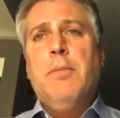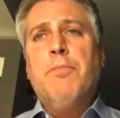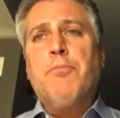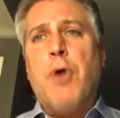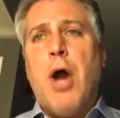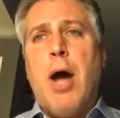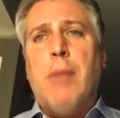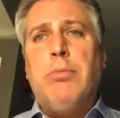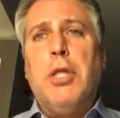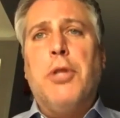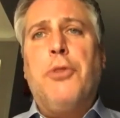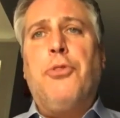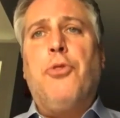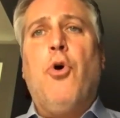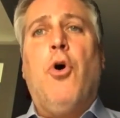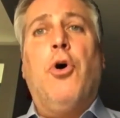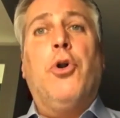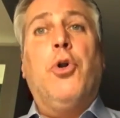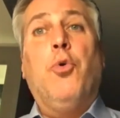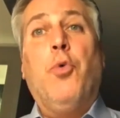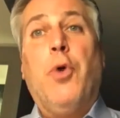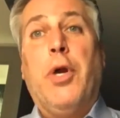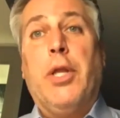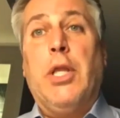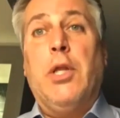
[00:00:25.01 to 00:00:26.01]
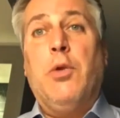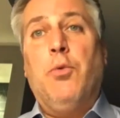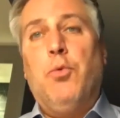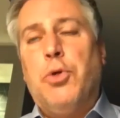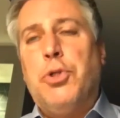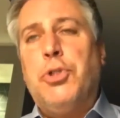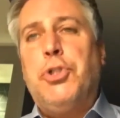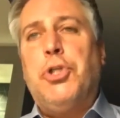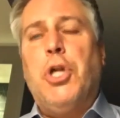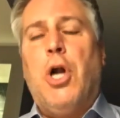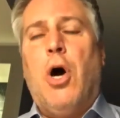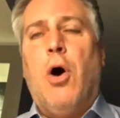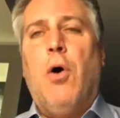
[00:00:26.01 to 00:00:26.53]
Probably thought New England
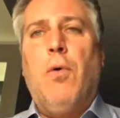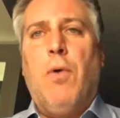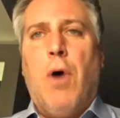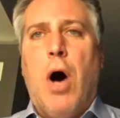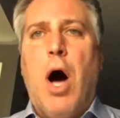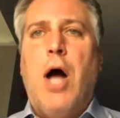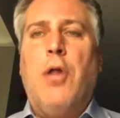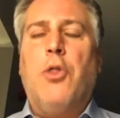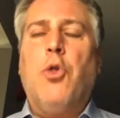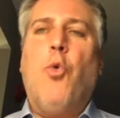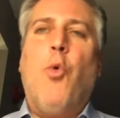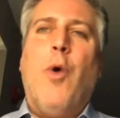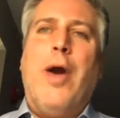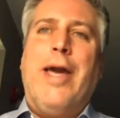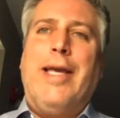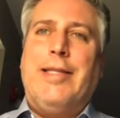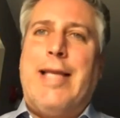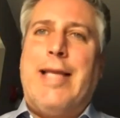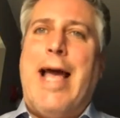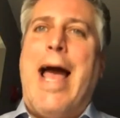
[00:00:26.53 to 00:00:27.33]
was, you know, on the way